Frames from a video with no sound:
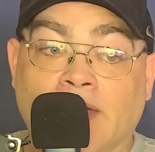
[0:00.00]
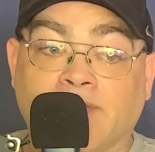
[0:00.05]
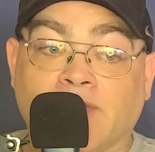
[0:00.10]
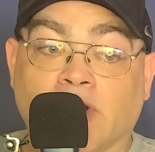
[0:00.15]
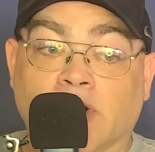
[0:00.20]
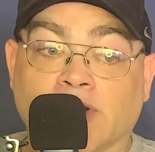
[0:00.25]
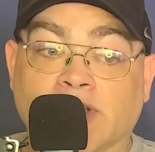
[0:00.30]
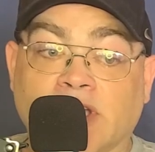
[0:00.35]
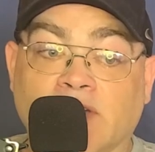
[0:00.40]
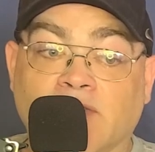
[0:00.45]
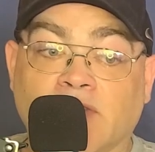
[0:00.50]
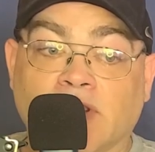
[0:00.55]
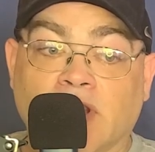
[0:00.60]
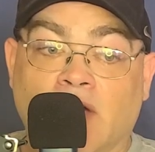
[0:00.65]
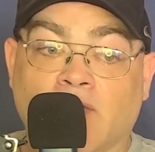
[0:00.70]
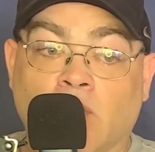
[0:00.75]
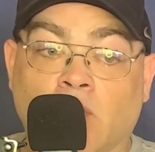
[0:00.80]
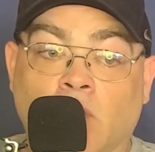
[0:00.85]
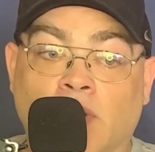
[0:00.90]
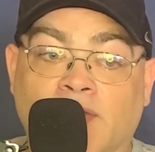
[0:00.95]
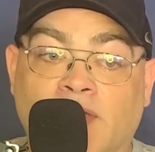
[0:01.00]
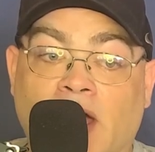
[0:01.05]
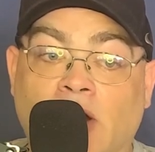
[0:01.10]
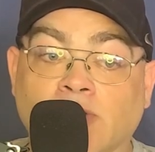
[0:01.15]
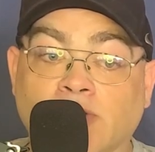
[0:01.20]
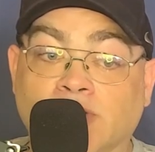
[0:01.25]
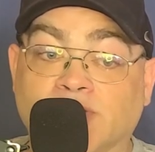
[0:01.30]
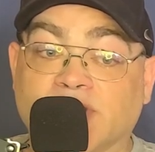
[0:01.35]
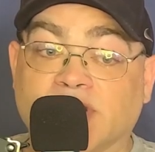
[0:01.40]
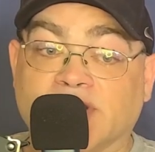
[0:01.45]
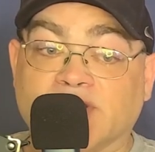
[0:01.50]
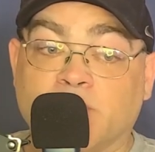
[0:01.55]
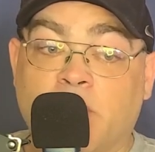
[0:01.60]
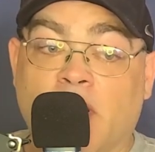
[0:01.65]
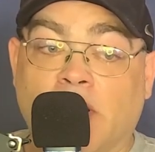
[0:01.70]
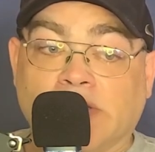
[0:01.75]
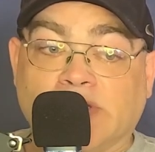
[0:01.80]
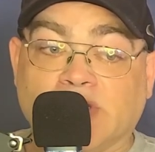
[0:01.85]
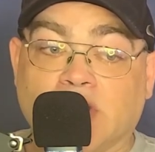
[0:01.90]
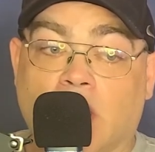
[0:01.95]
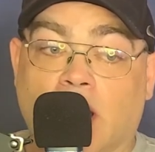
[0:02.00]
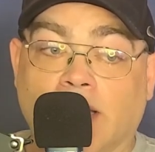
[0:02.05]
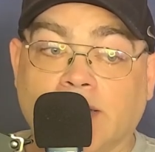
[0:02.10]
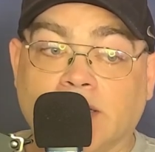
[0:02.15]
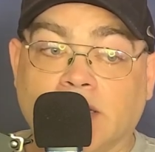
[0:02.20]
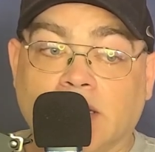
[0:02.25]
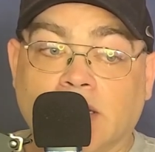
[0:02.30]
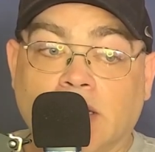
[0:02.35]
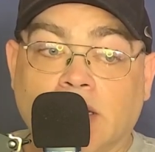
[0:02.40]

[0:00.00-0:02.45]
at their given level without using a spell slot.